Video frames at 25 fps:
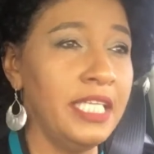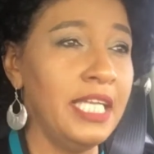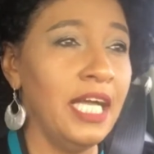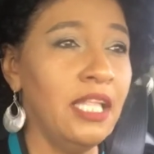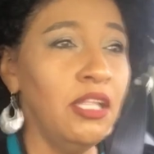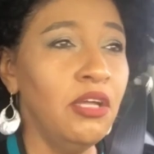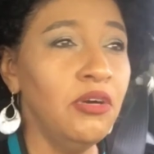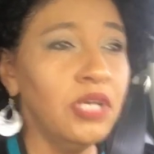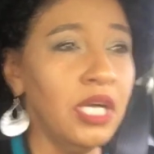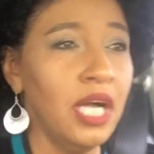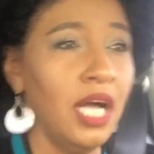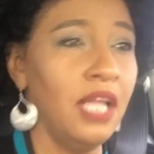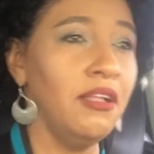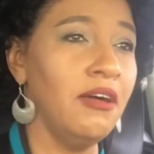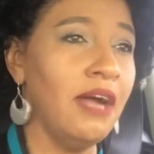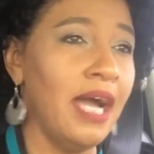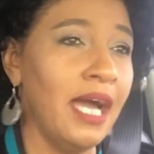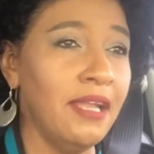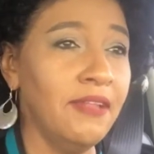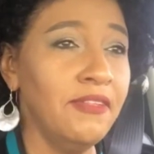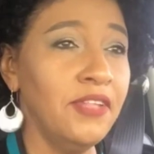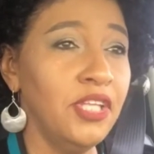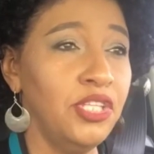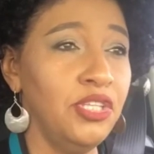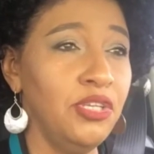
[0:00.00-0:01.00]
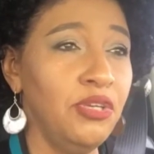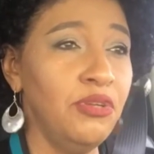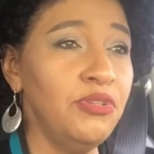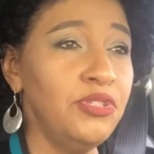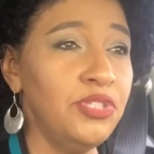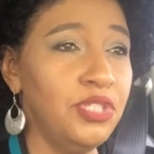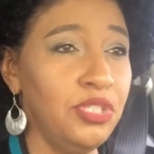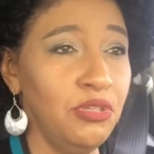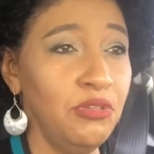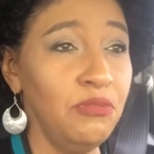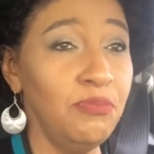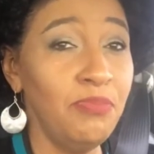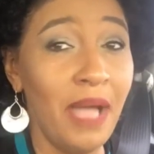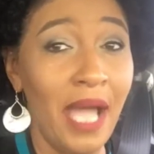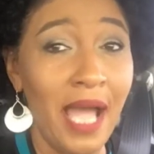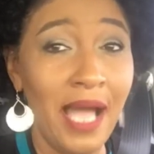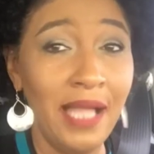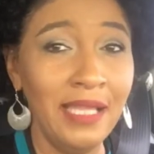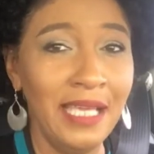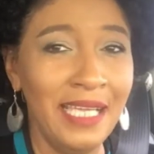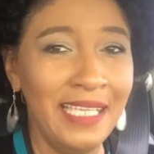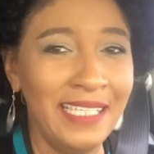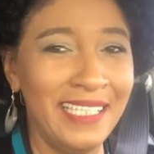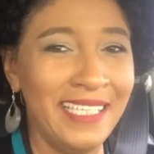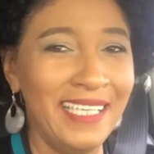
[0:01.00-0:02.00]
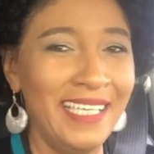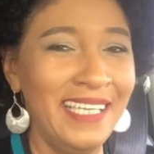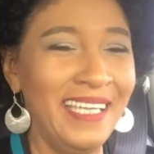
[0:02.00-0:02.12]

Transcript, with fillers: yellow color out of the Nude 'tude palette.